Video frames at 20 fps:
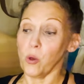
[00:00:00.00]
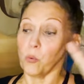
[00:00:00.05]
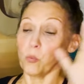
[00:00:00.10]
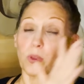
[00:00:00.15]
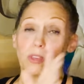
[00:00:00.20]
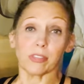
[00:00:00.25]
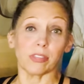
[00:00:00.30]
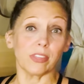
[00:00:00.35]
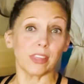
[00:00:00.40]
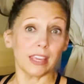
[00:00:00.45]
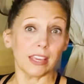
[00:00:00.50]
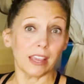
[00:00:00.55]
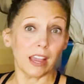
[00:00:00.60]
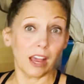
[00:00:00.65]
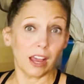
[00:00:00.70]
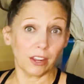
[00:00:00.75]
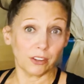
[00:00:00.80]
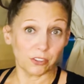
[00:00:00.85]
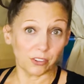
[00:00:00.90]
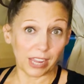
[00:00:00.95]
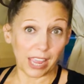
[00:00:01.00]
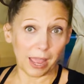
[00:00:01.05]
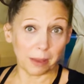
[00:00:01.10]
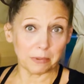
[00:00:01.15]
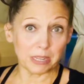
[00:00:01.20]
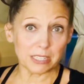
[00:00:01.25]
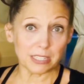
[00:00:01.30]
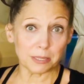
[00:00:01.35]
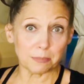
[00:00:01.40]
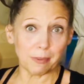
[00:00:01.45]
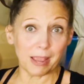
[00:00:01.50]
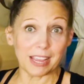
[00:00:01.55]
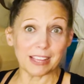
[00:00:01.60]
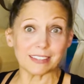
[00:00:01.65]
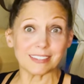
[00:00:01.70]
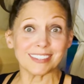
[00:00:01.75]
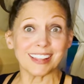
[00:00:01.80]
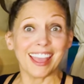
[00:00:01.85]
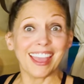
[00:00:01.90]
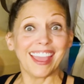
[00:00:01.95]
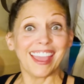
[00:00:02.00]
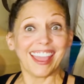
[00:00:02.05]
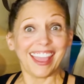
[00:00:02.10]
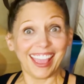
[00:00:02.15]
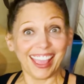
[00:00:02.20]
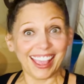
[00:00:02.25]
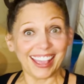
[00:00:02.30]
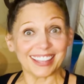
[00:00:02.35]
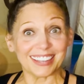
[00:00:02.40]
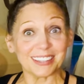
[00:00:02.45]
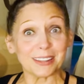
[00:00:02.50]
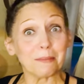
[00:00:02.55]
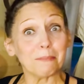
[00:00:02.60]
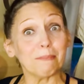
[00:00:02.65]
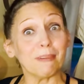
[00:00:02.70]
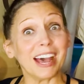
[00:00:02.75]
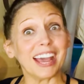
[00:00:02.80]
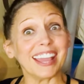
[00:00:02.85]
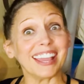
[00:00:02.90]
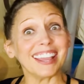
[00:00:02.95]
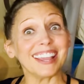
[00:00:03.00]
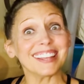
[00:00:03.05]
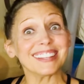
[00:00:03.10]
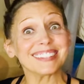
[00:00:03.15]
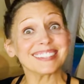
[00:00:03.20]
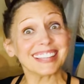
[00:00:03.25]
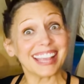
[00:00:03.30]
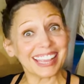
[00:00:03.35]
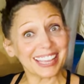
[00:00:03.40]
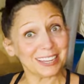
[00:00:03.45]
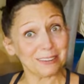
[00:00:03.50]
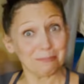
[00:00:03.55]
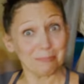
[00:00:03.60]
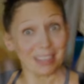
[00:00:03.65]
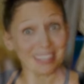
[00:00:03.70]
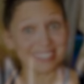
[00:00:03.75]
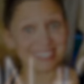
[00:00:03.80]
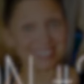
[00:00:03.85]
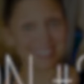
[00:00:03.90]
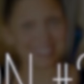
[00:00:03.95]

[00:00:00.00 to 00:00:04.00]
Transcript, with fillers: with the under cabinet space, and my second best